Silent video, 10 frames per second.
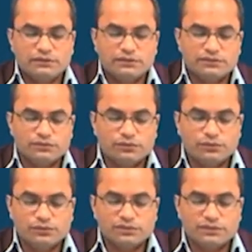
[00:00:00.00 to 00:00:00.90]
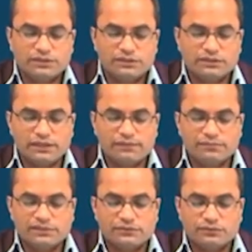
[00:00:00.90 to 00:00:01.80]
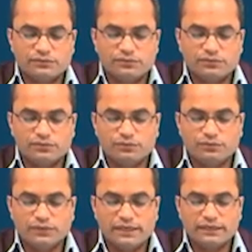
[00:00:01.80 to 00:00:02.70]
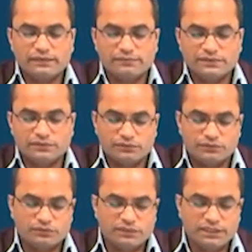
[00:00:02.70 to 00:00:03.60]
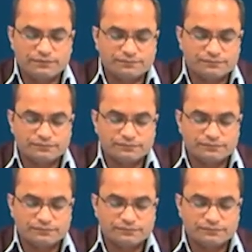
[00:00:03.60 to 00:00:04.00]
the solution here m is equal to 2 and m is equal to 3.